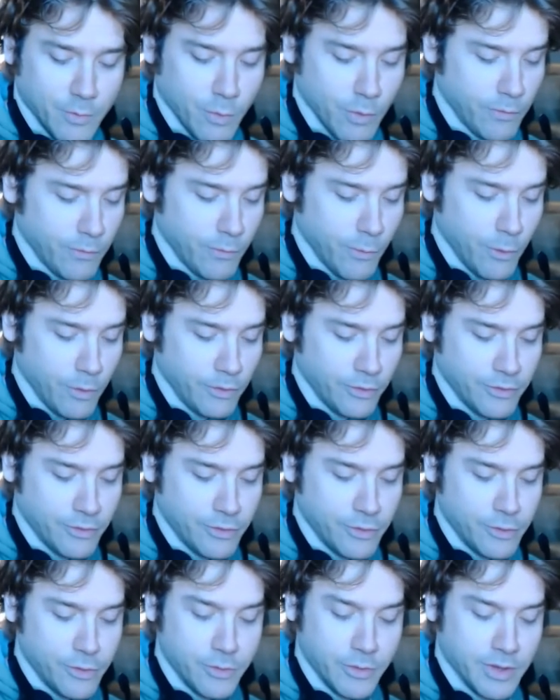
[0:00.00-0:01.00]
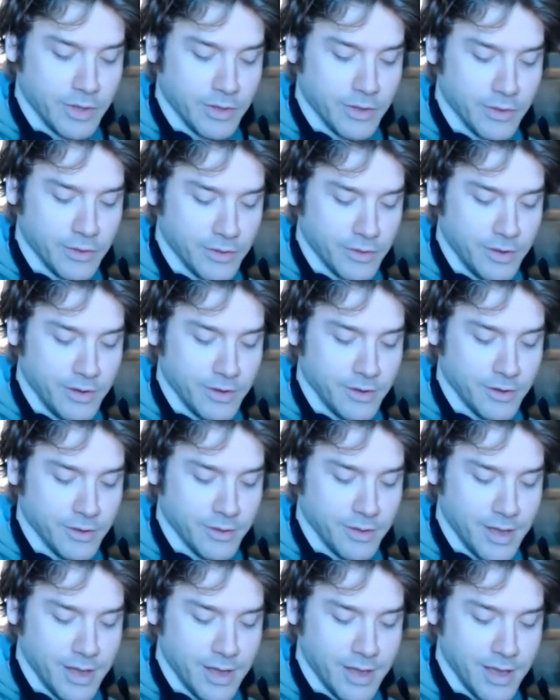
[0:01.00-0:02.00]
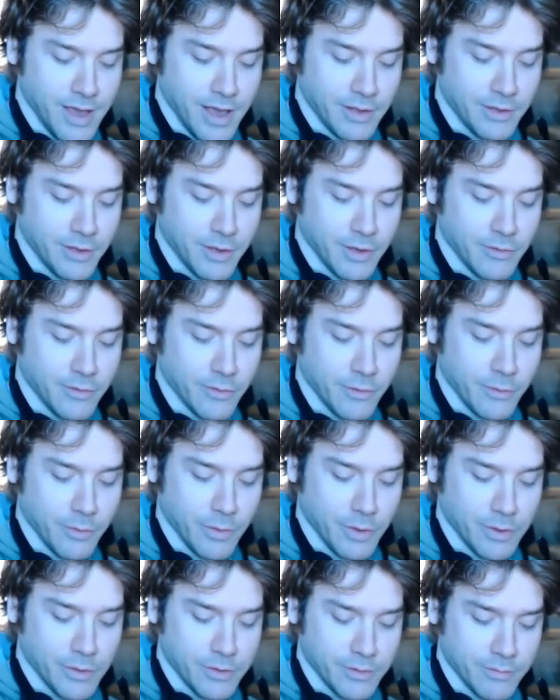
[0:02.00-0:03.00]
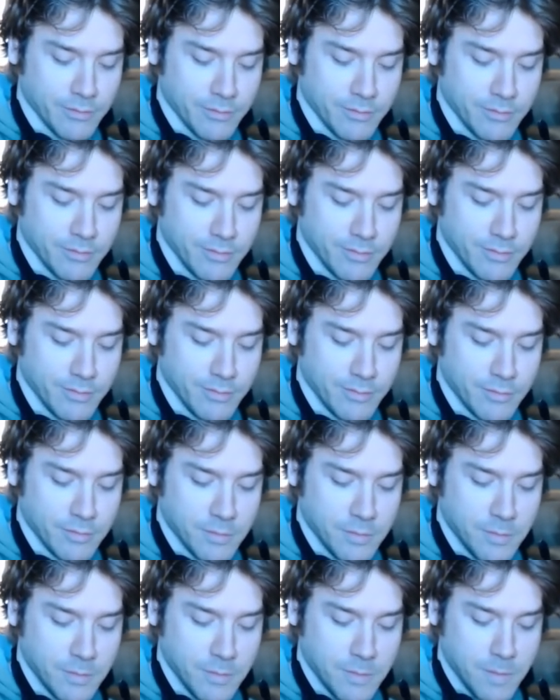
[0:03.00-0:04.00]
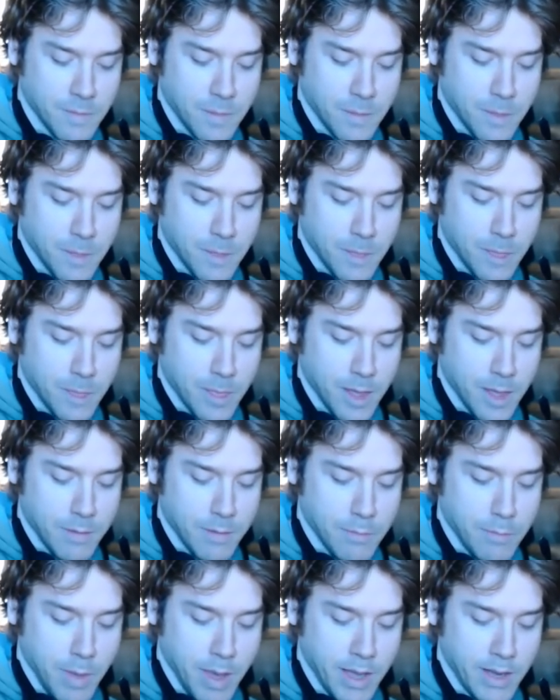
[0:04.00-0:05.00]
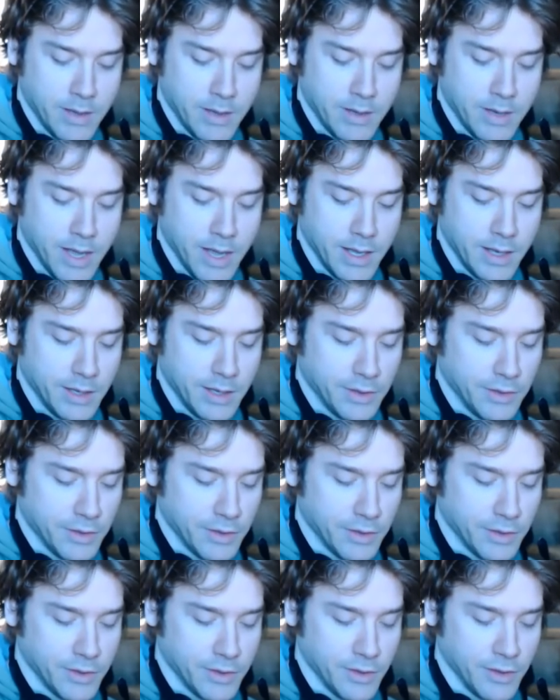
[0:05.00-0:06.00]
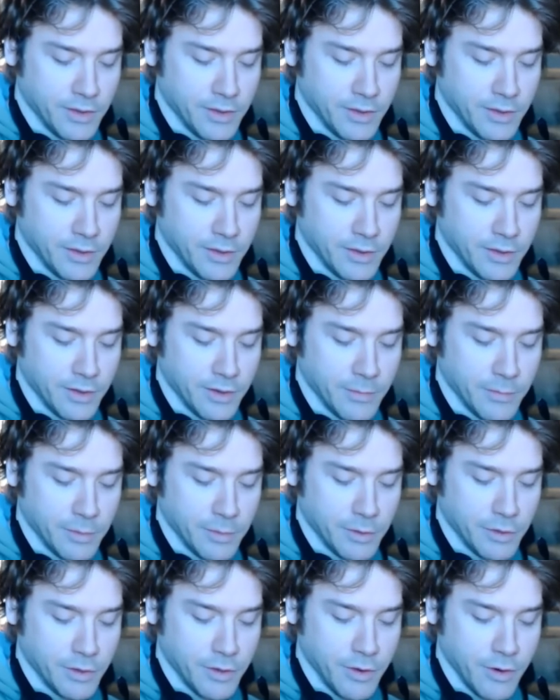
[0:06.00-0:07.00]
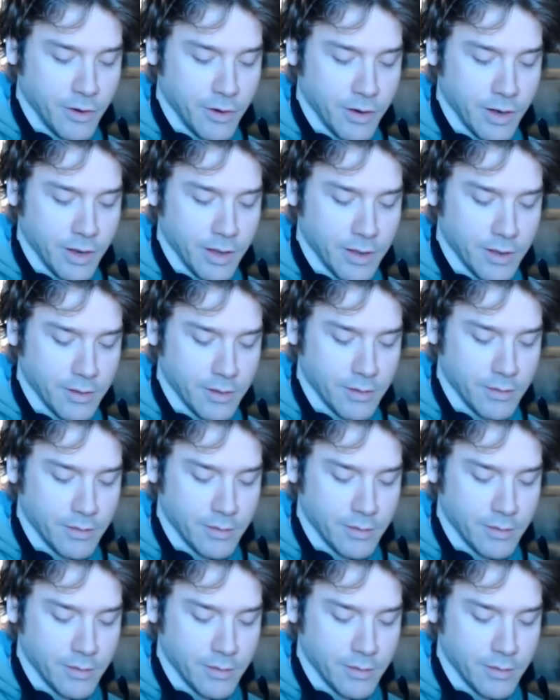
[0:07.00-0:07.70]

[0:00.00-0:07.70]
were forced to conceal the ancestral wisdom and maintain its existence in obscurity.